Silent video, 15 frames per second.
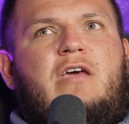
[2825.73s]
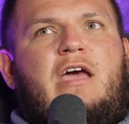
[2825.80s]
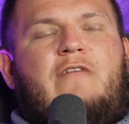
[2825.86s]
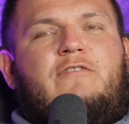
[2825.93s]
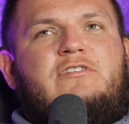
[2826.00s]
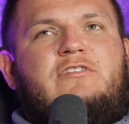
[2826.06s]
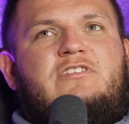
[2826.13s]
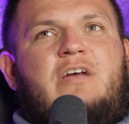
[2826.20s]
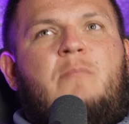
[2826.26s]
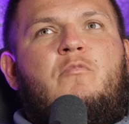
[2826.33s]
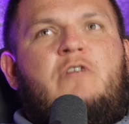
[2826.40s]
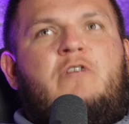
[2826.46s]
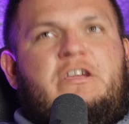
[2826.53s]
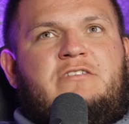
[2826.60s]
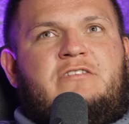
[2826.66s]
And for
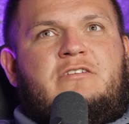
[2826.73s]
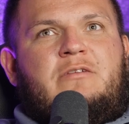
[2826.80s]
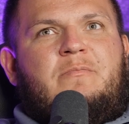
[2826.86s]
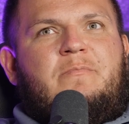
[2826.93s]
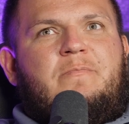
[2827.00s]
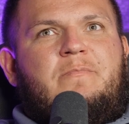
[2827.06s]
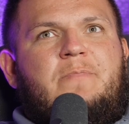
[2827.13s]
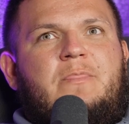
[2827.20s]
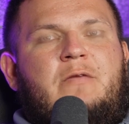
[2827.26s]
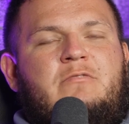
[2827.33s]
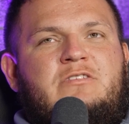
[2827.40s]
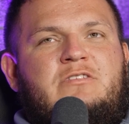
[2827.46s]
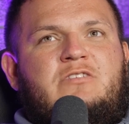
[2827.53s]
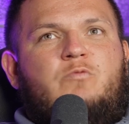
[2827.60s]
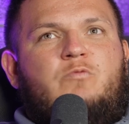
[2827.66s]
some reason, it
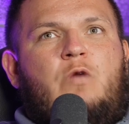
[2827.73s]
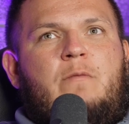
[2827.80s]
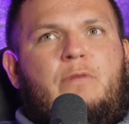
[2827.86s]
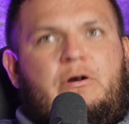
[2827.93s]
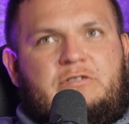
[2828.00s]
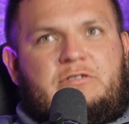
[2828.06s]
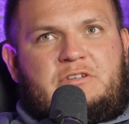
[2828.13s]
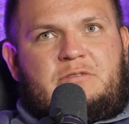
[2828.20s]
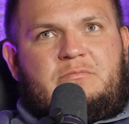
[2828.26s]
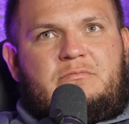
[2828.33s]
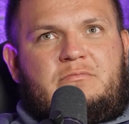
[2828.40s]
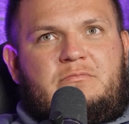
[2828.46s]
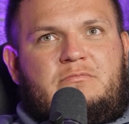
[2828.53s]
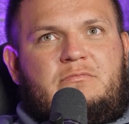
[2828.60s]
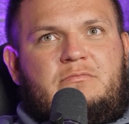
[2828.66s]
was this one person,
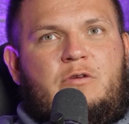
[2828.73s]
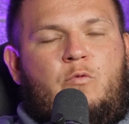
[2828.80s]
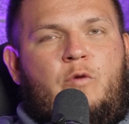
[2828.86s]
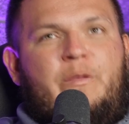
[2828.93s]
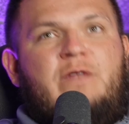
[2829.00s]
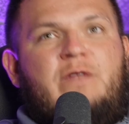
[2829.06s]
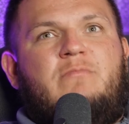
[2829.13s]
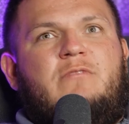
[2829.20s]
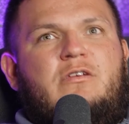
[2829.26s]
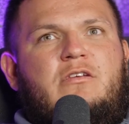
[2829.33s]
a woman,